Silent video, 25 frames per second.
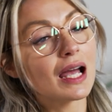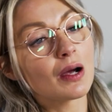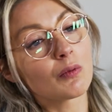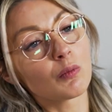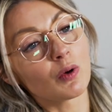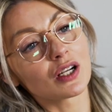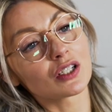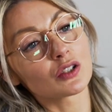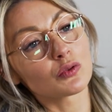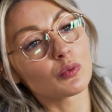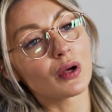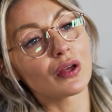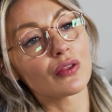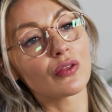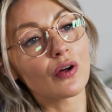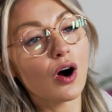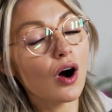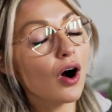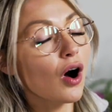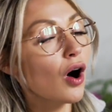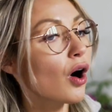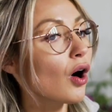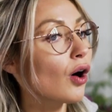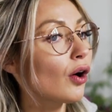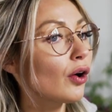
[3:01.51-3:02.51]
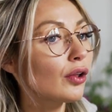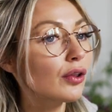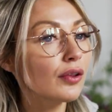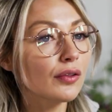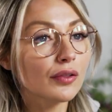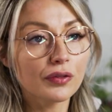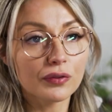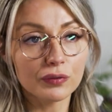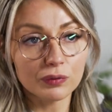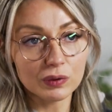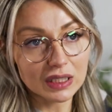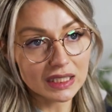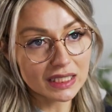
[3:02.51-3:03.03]
I worked with all
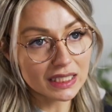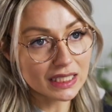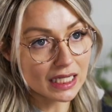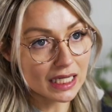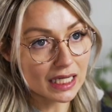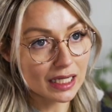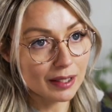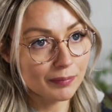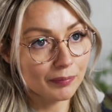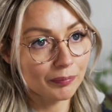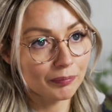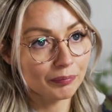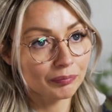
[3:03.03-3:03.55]
3D.